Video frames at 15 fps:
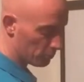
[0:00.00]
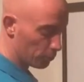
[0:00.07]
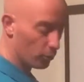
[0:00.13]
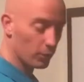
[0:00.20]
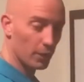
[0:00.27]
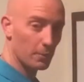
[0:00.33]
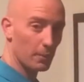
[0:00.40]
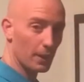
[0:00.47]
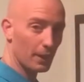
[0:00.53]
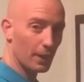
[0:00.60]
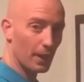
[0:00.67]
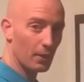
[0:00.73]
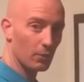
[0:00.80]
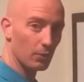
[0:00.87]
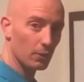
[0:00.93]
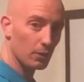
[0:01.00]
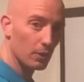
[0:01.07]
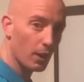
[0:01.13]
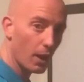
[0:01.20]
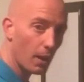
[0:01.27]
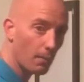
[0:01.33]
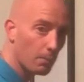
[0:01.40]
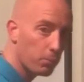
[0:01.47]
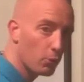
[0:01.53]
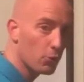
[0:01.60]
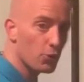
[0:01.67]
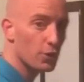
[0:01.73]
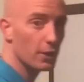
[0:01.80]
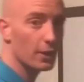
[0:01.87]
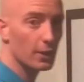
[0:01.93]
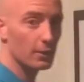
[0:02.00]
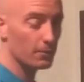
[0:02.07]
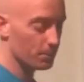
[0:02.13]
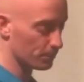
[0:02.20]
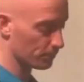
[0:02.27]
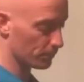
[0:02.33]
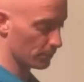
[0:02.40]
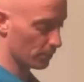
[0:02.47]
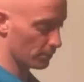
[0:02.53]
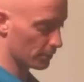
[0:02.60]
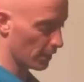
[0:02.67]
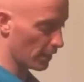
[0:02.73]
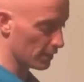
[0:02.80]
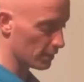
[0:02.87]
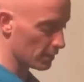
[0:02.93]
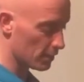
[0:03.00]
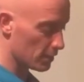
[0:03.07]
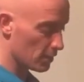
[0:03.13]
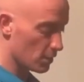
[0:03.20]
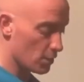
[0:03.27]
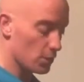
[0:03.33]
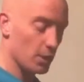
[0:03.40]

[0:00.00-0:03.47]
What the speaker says: is pull it back out and push it in, okay?